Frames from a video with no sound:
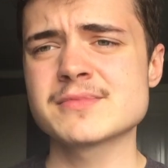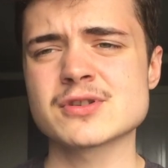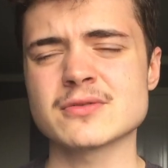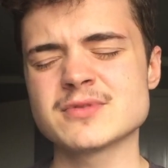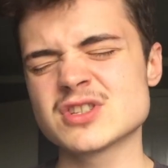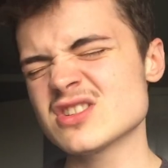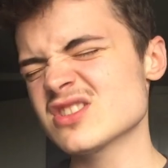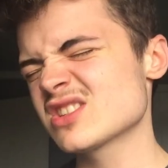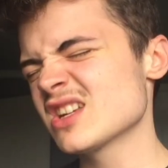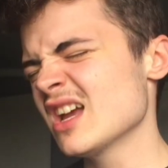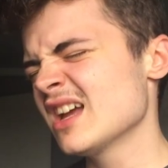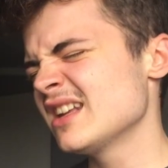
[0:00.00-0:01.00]
shop just
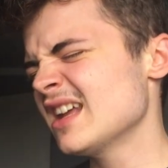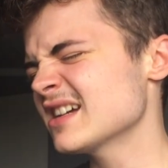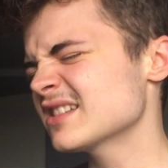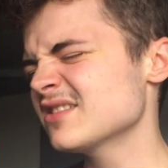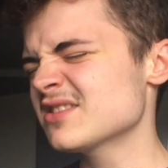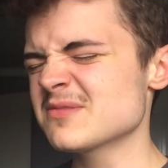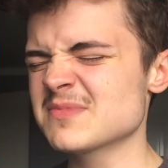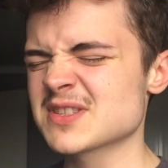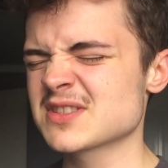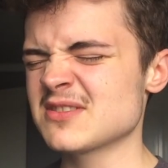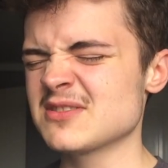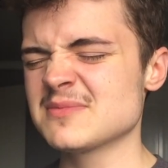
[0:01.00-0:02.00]
next to some
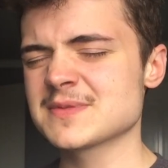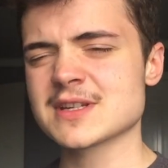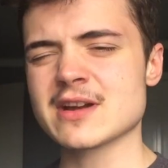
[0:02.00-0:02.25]
soups.